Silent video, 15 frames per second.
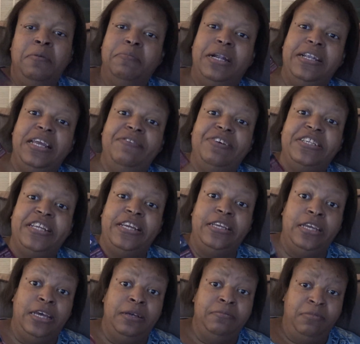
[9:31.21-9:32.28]
But leave a
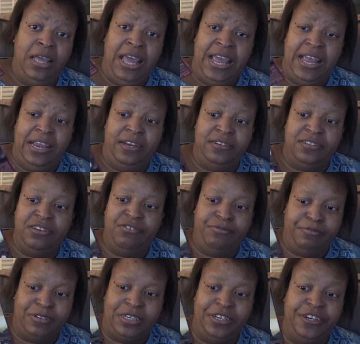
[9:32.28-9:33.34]
DM and
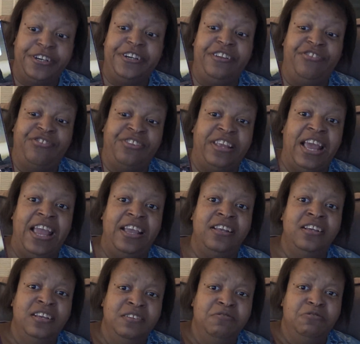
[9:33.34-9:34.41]
just clearly
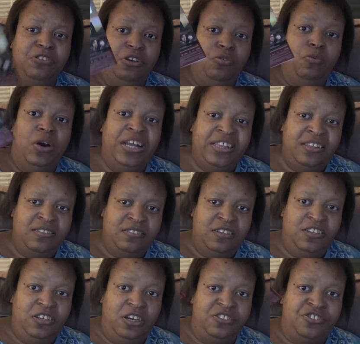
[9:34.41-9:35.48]
state
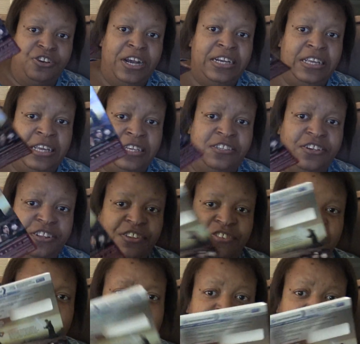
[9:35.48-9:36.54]
you're trying to enter this
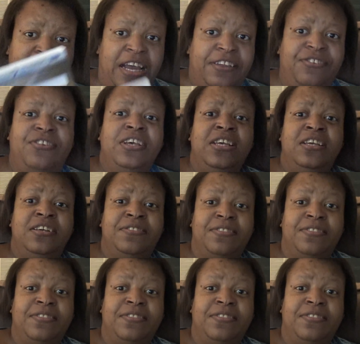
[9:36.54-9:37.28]
contest.